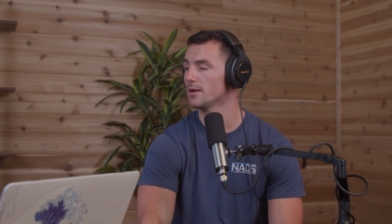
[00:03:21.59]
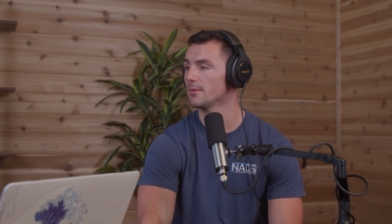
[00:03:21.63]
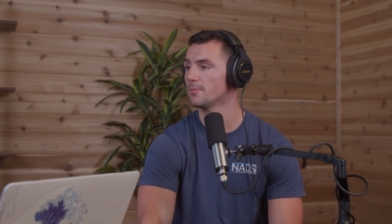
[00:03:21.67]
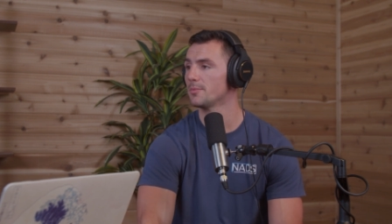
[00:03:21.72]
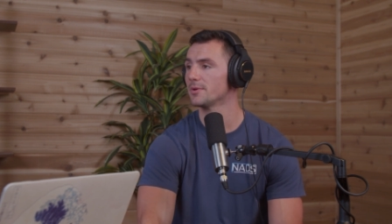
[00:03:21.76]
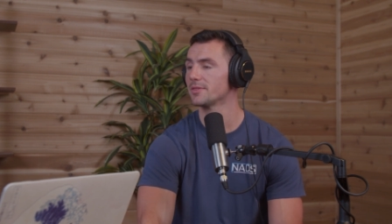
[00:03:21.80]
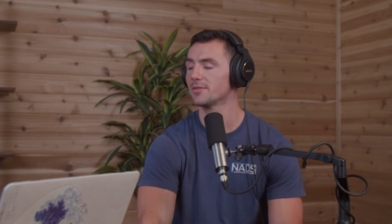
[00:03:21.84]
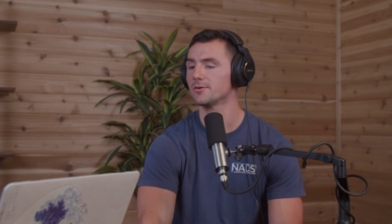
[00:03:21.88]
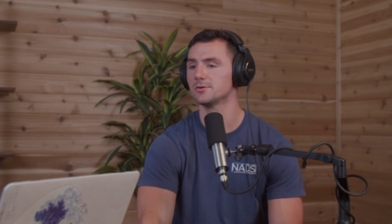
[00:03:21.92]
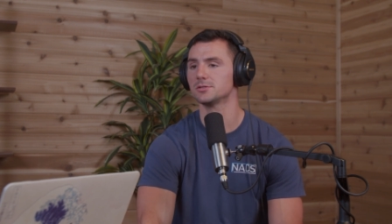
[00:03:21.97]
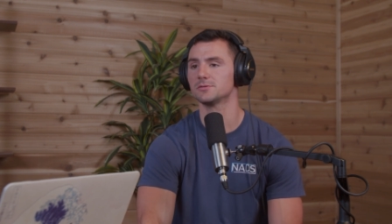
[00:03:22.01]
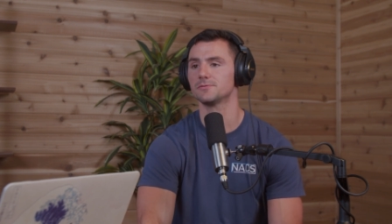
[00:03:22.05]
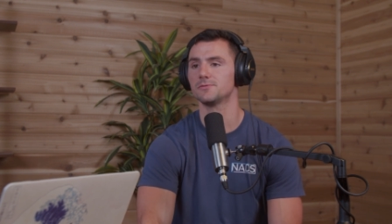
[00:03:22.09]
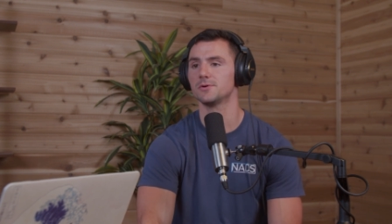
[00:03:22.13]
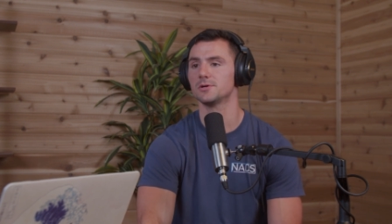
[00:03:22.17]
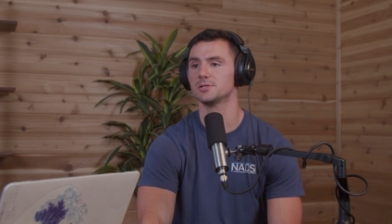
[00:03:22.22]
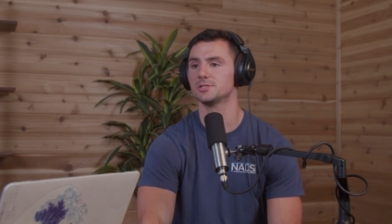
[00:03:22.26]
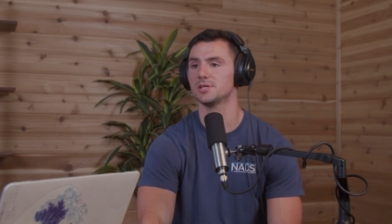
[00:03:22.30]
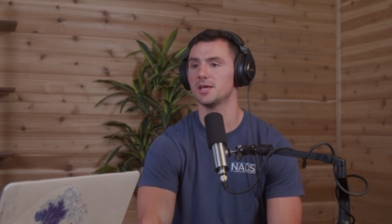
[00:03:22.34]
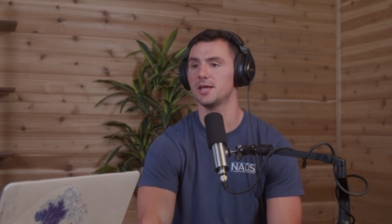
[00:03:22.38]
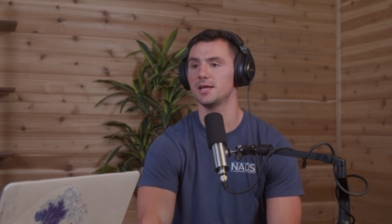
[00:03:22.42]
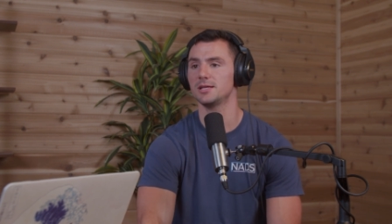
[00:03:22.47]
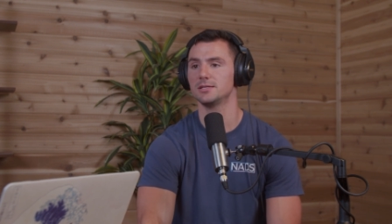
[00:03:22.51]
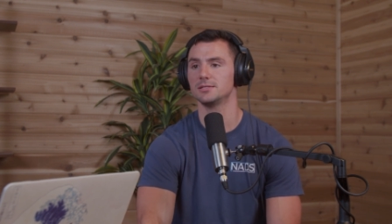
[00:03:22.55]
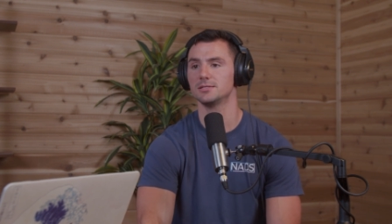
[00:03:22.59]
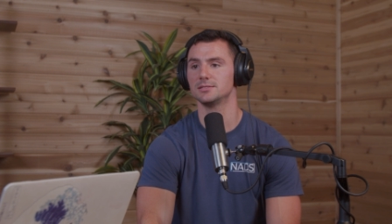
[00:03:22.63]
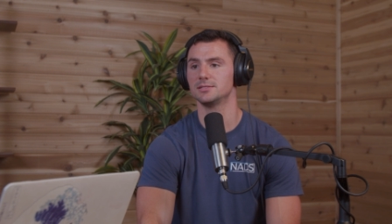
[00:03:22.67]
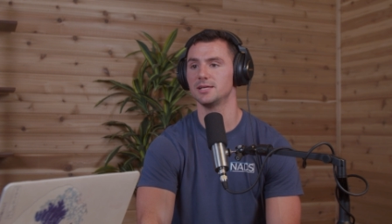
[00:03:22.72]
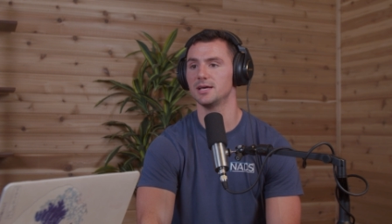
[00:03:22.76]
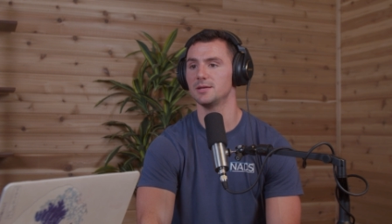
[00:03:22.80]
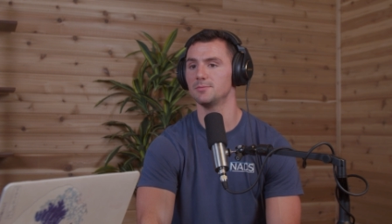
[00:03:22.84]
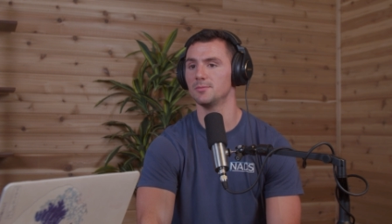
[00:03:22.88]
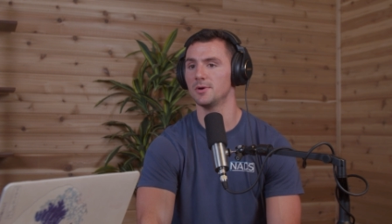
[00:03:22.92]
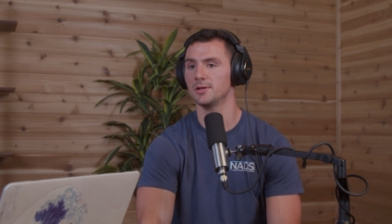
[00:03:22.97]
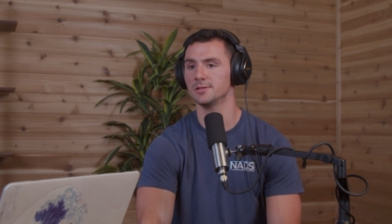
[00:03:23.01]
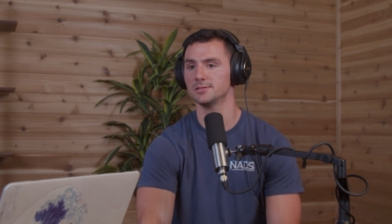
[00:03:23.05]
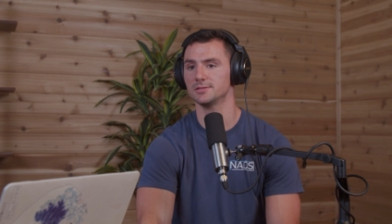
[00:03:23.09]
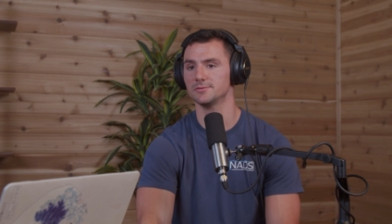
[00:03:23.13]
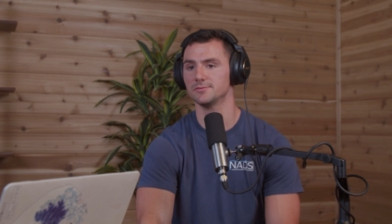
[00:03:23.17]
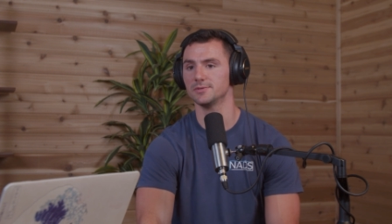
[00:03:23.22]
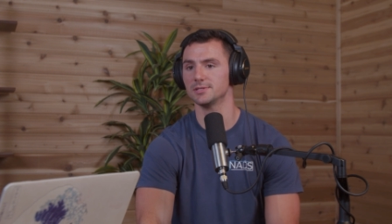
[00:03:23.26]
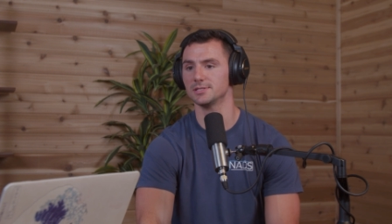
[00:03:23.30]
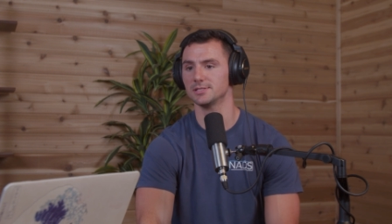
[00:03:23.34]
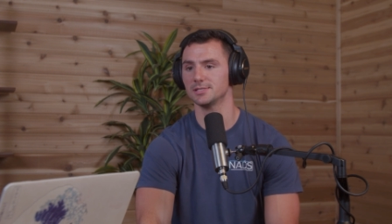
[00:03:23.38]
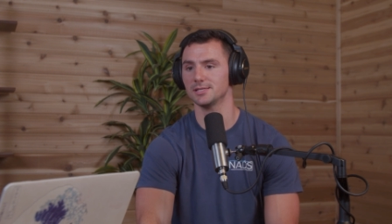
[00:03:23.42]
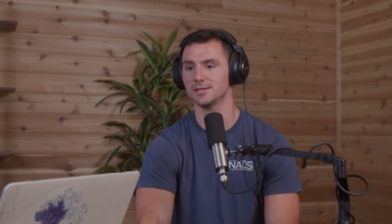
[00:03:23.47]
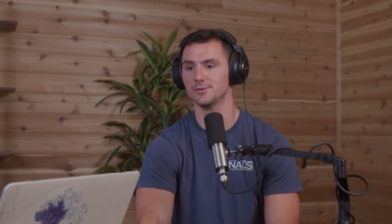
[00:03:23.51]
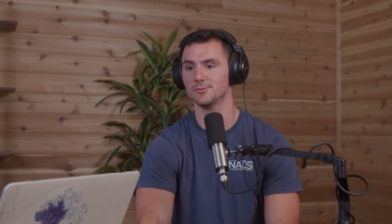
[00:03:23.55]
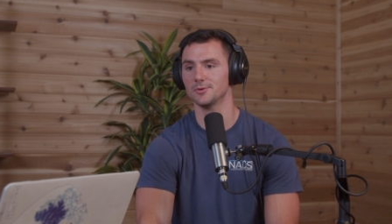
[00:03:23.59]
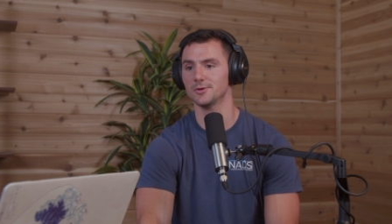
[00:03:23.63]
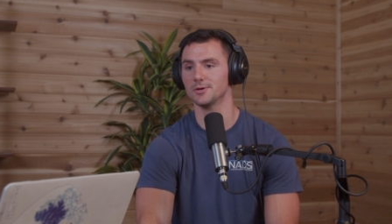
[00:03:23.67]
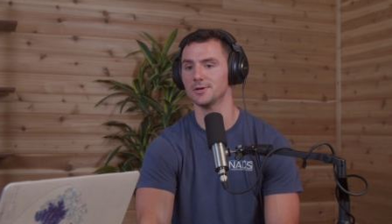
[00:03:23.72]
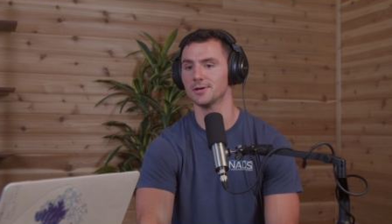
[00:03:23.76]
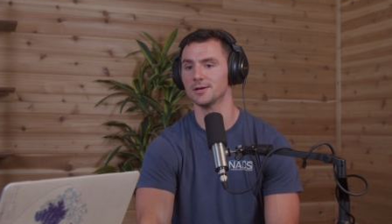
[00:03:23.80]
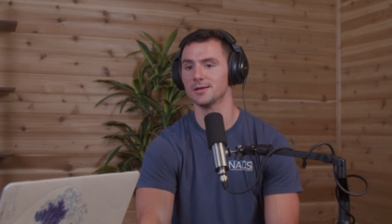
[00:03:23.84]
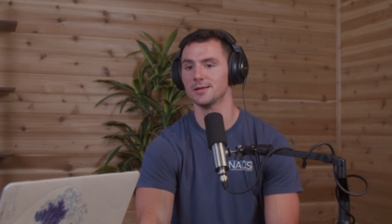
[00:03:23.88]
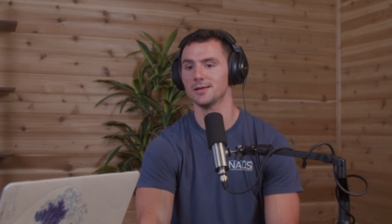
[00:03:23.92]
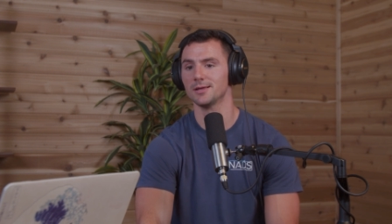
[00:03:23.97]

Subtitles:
But those first 8 to 10 months of this thing were